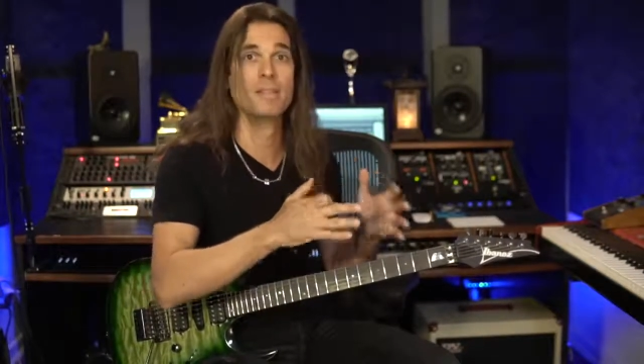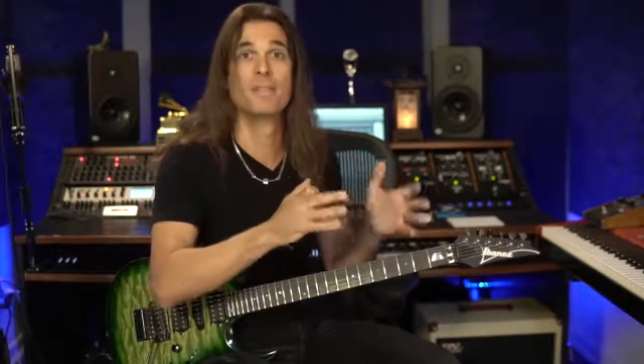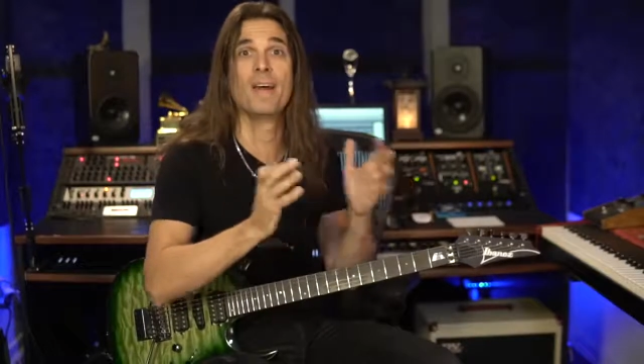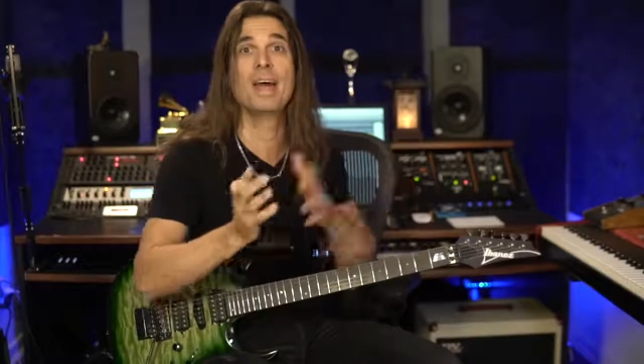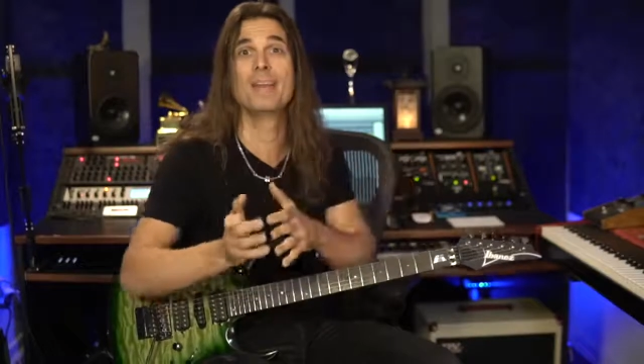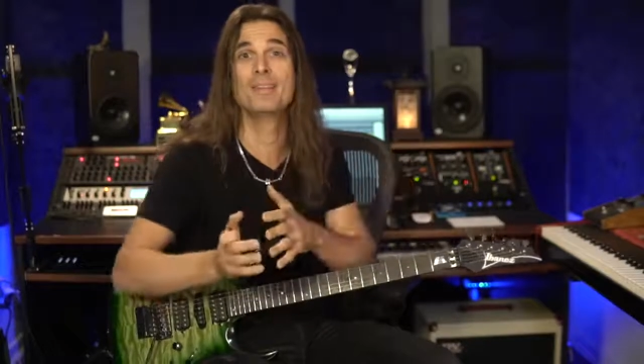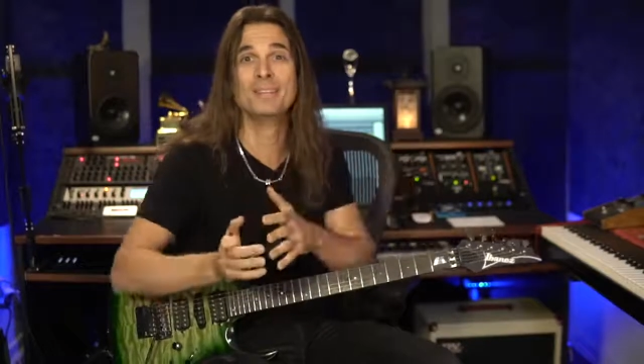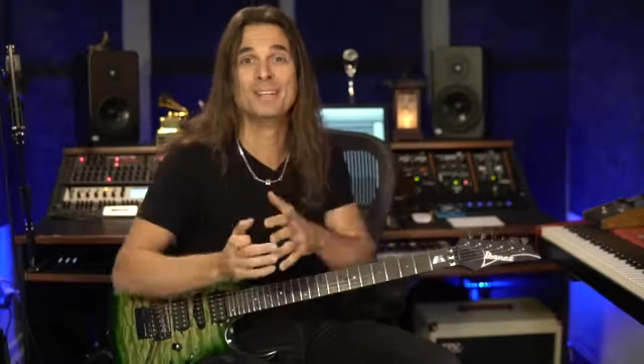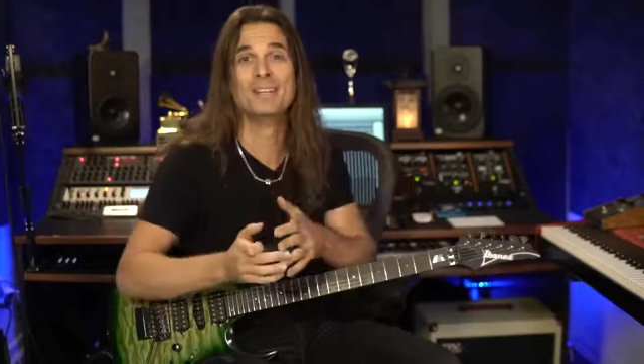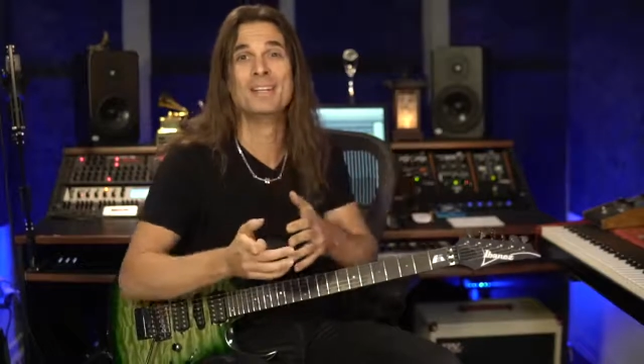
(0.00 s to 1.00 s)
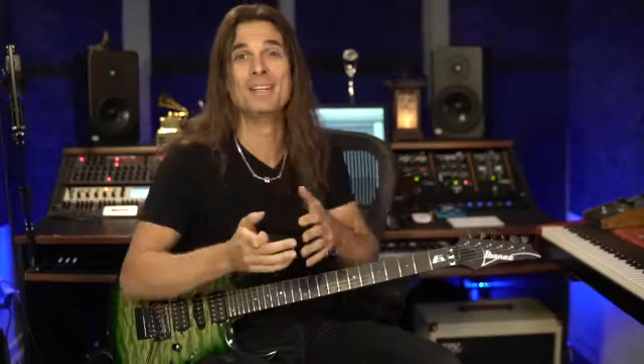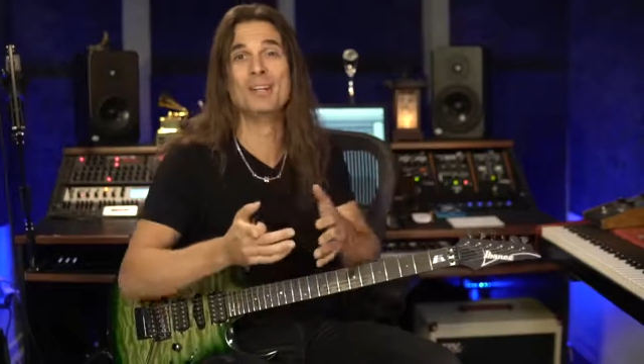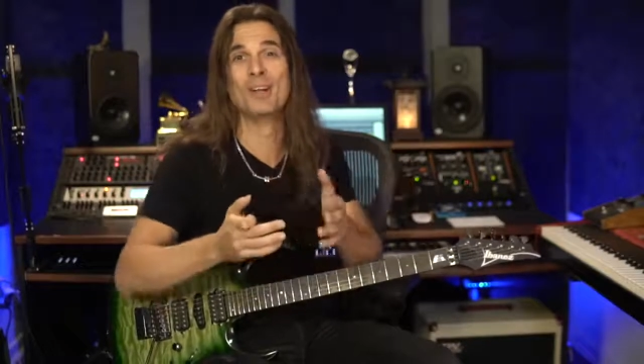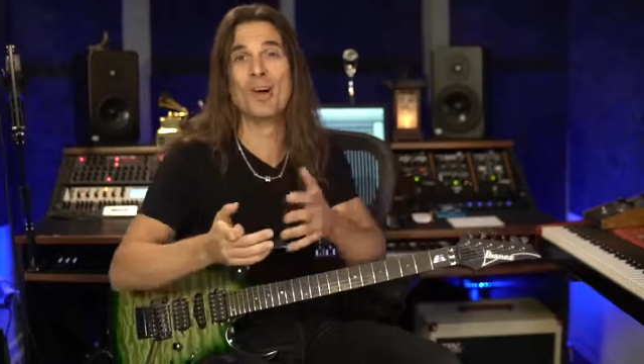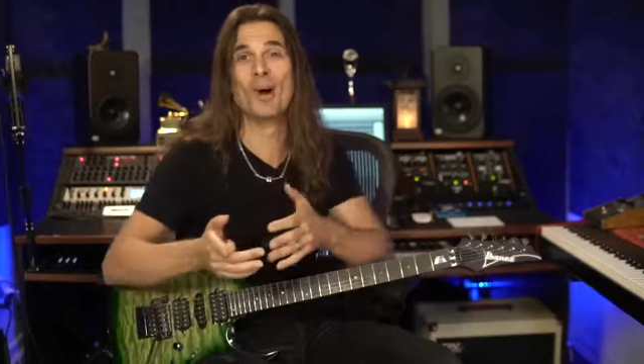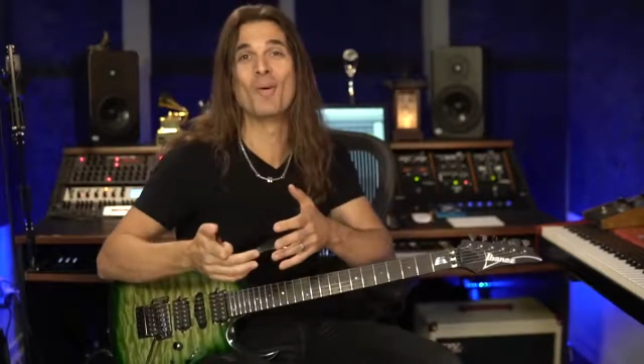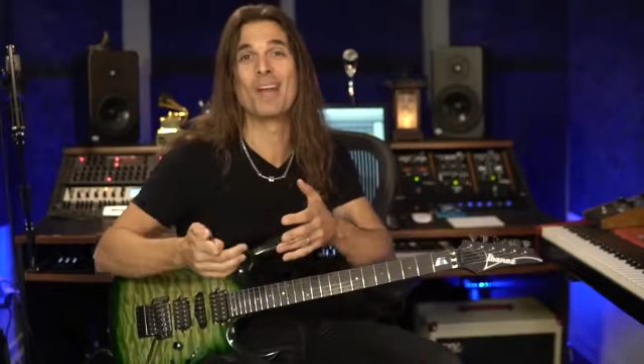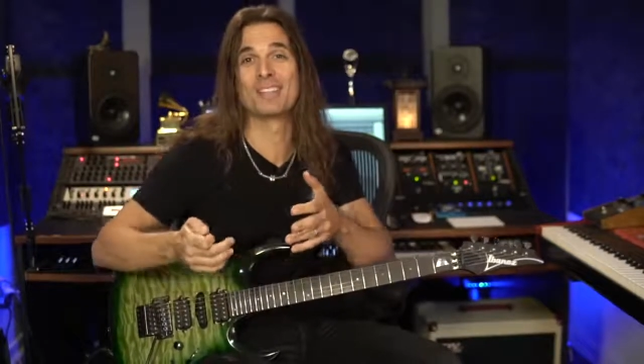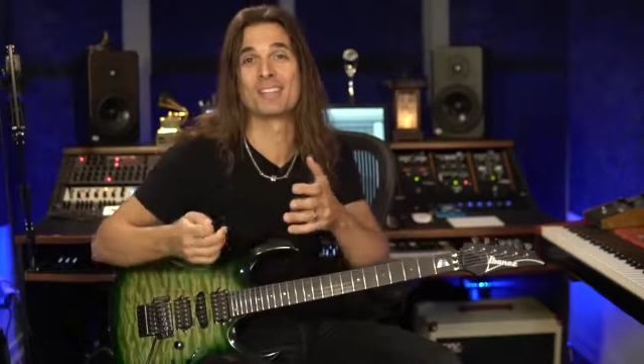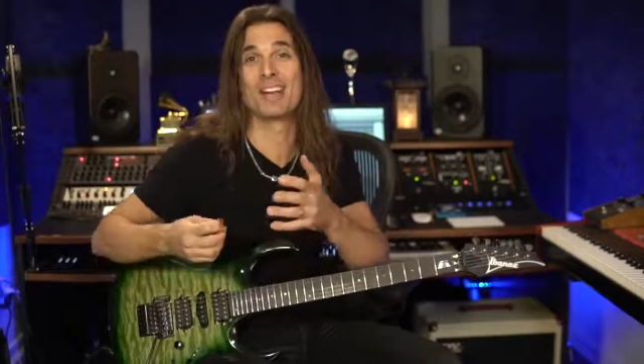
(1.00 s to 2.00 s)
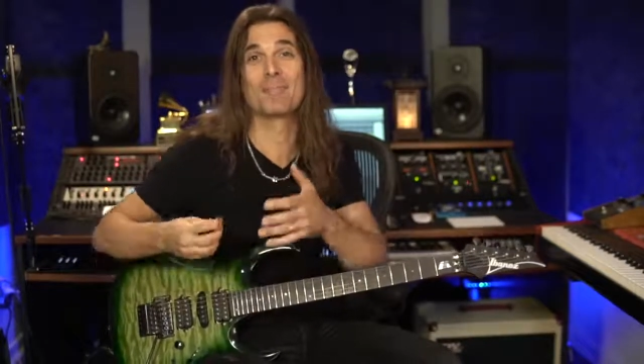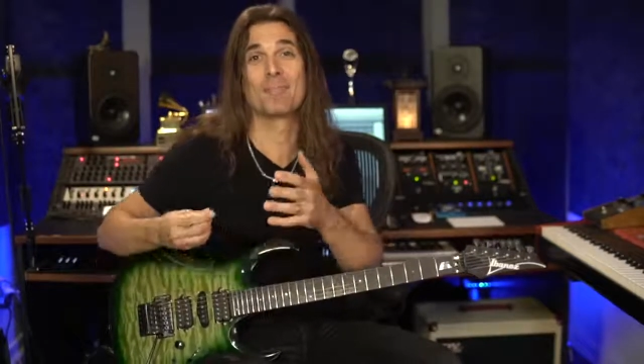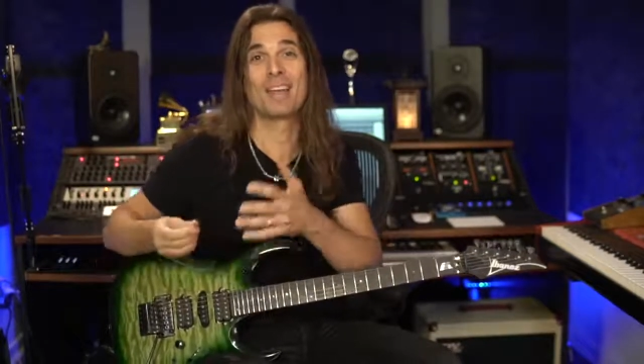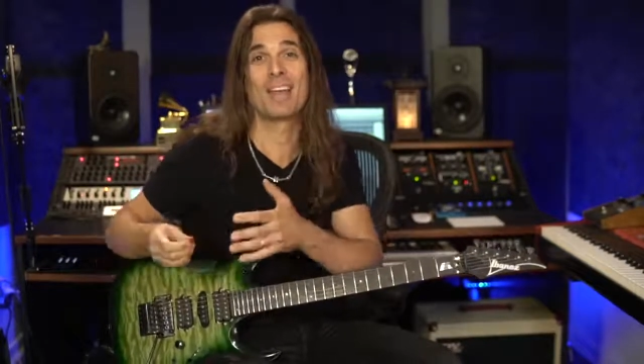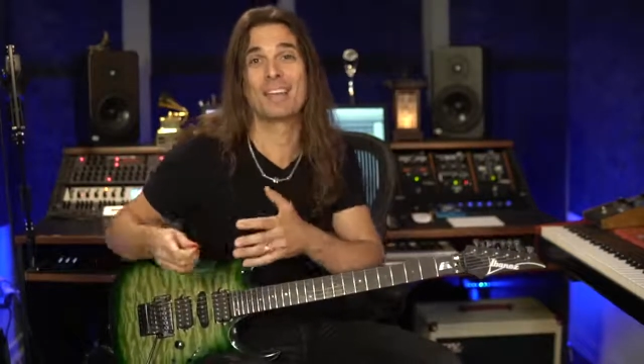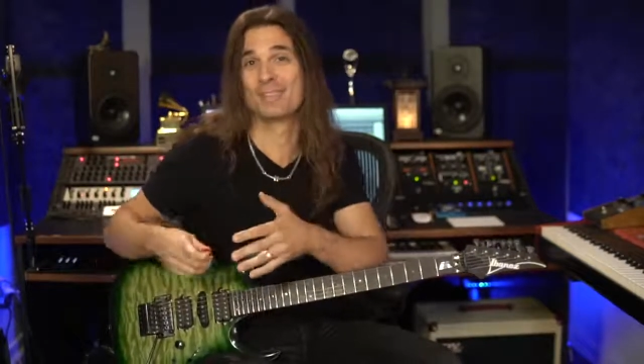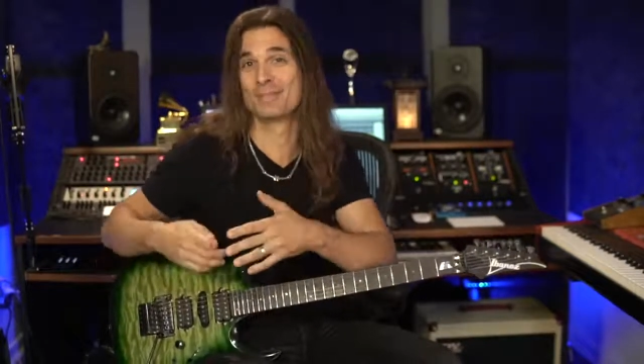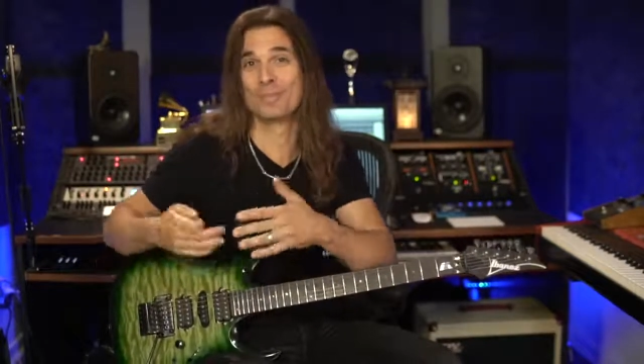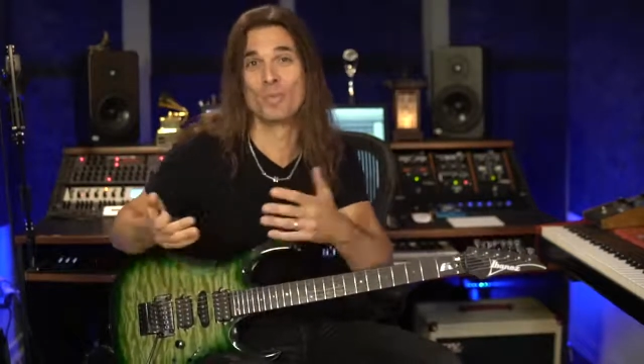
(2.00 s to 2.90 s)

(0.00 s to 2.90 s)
Then you go and start playing